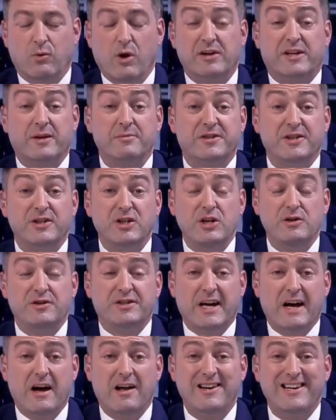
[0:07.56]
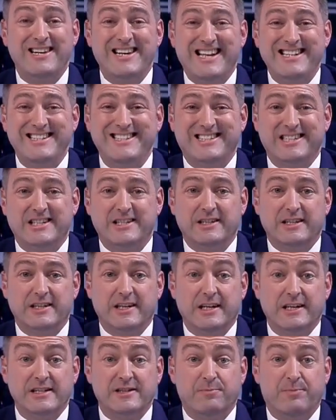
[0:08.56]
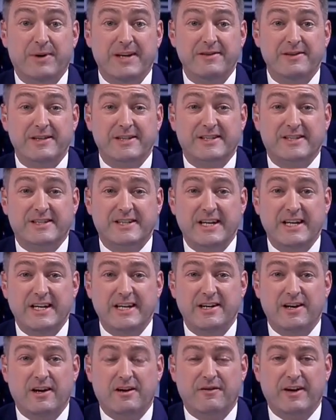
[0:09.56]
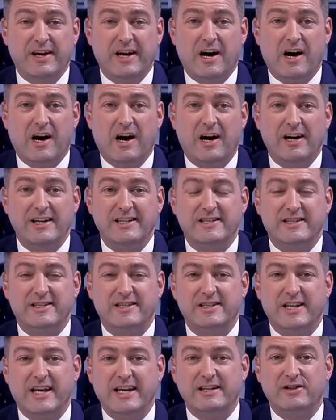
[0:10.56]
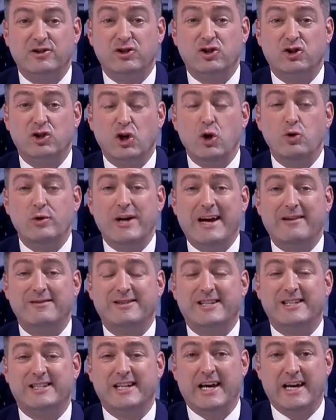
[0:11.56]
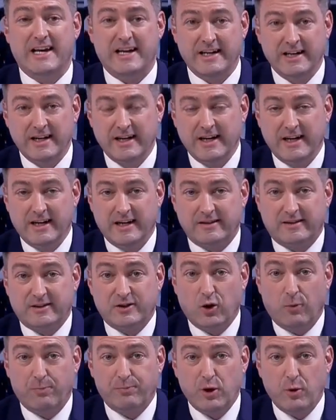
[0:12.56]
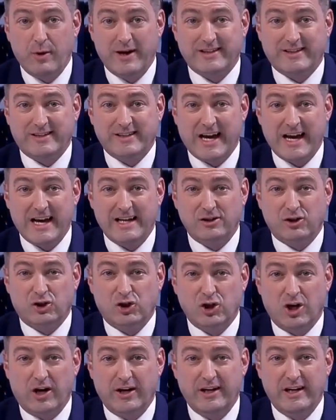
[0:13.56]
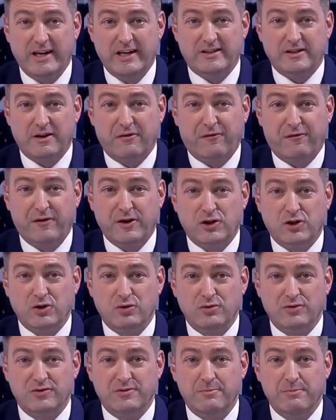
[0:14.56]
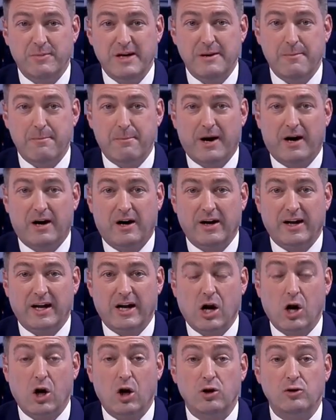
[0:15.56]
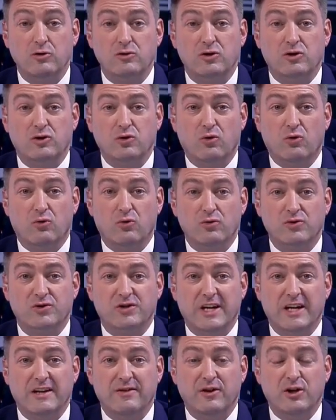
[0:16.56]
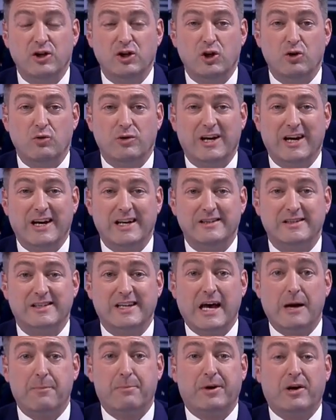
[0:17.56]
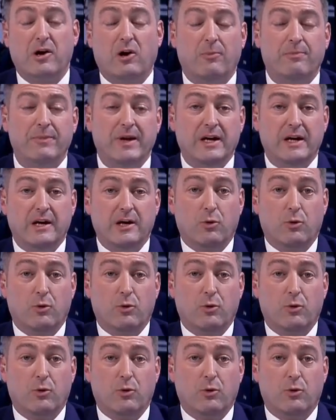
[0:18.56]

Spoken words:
Welcome to Newshour. London has been the scene of a high-stakes showdown today as top US and Chinese officials meet behind closed doors in the UK's capital.